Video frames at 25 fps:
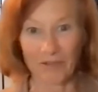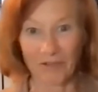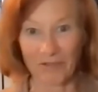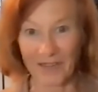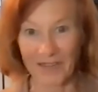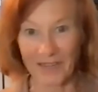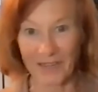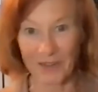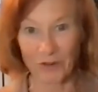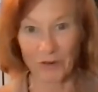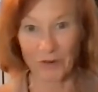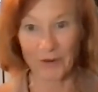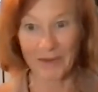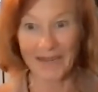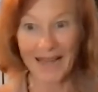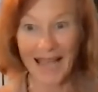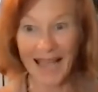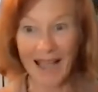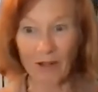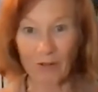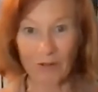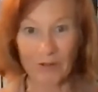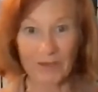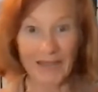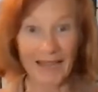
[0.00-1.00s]
figure it
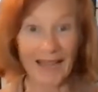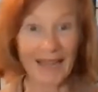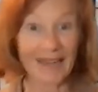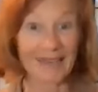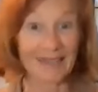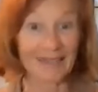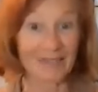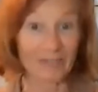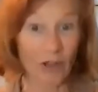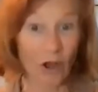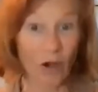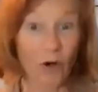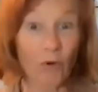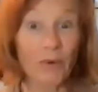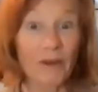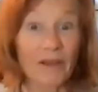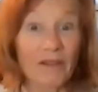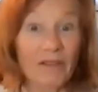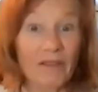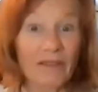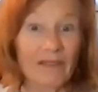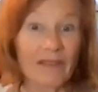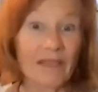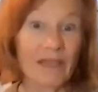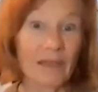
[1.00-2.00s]
out. And it's
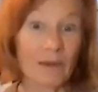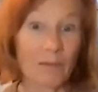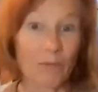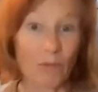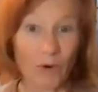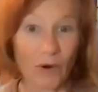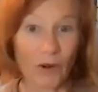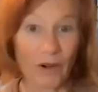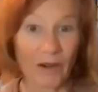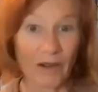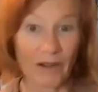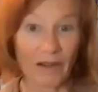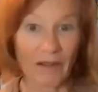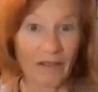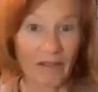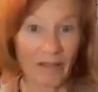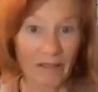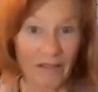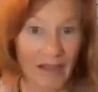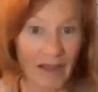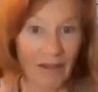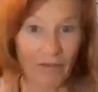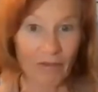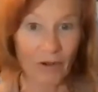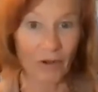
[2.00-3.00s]
always teamwork. It's
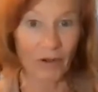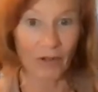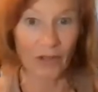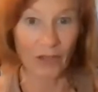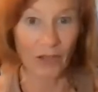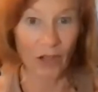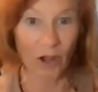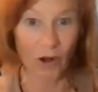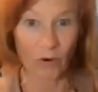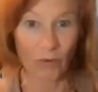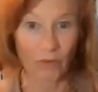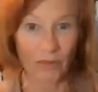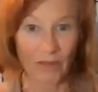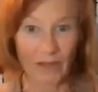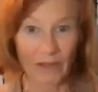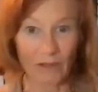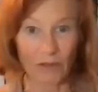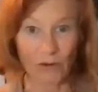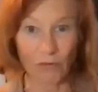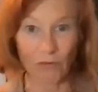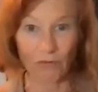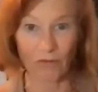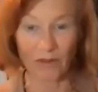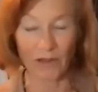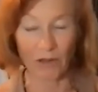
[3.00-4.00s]
never alone that
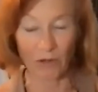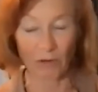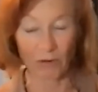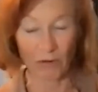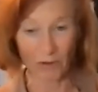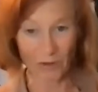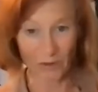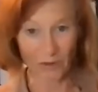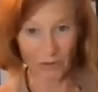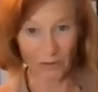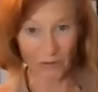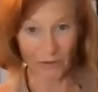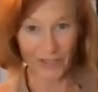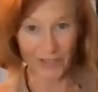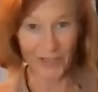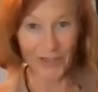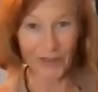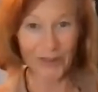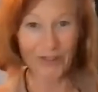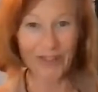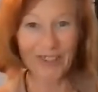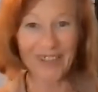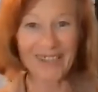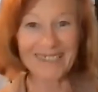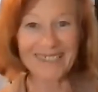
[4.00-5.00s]
you figure
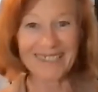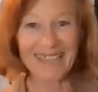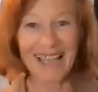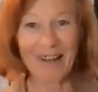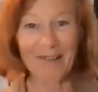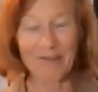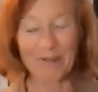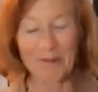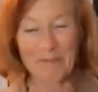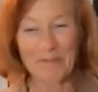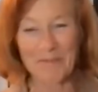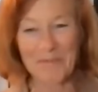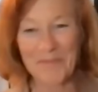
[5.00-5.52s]
things out.